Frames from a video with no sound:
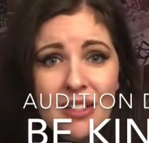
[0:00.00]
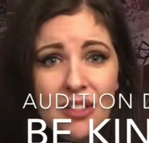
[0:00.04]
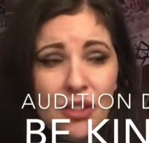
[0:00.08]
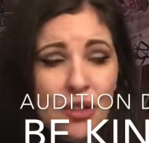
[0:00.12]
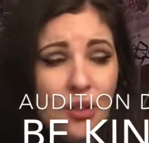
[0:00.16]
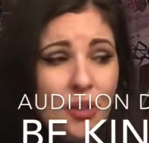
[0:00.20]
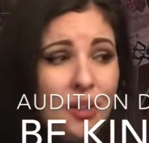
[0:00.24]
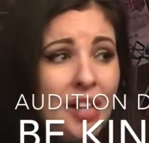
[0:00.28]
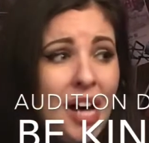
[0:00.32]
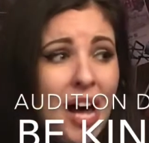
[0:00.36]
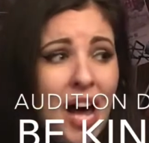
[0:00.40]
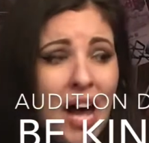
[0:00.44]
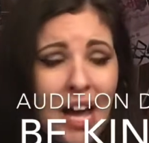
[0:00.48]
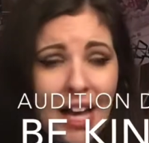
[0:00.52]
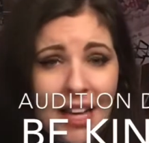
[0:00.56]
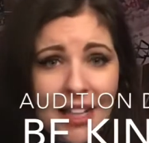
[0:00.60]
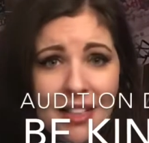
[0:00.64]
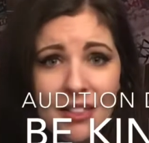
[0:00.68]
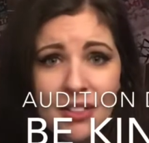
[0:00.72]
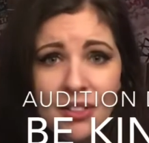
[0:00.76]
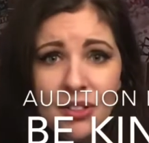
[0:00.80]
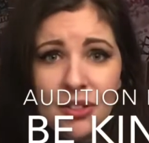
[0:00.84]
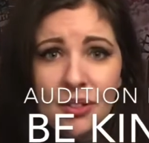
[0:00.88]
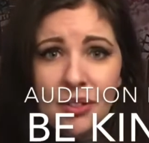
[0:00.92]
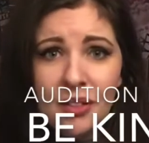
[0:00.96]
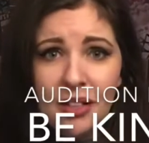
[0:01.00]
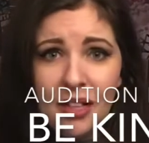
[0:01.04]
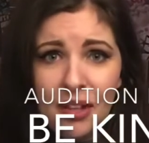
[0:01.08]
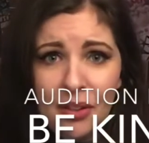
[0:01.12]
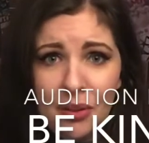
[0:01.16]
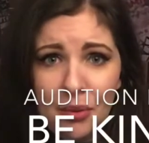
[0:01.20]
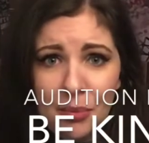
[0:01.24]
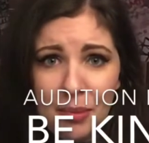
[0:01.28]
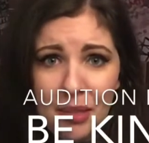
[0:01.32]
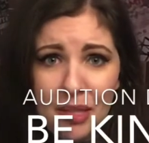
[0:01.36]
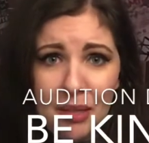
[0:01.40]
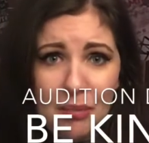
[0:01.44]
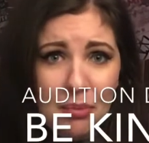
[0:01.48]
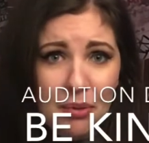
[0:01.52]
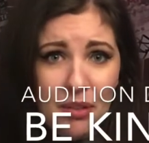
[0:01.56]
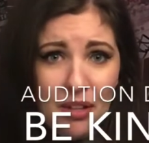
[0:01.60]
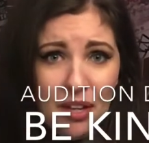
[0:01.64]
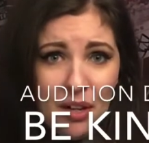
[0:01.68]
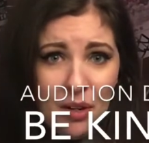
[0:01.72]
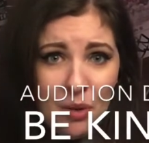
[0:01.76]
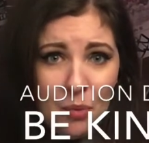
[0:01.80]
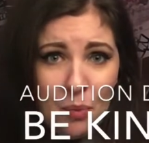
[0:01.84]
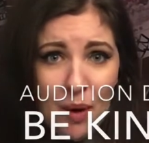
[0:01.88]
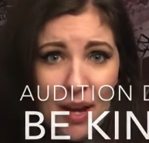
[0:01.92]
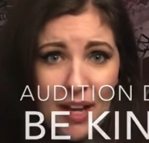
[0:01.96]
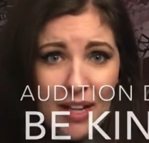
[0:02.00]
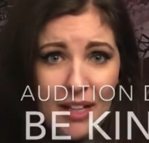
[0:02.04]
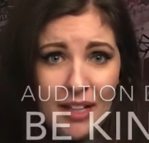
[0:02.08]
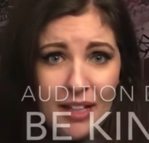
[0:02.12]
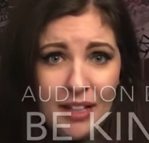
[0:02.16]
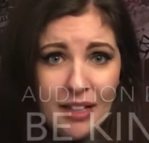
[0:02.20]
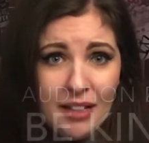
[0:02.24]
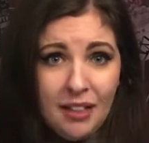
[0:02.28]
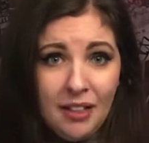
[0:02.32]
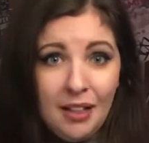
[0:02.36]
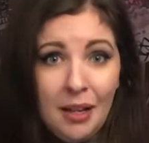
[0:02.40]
you're kind to the other people that are waiting.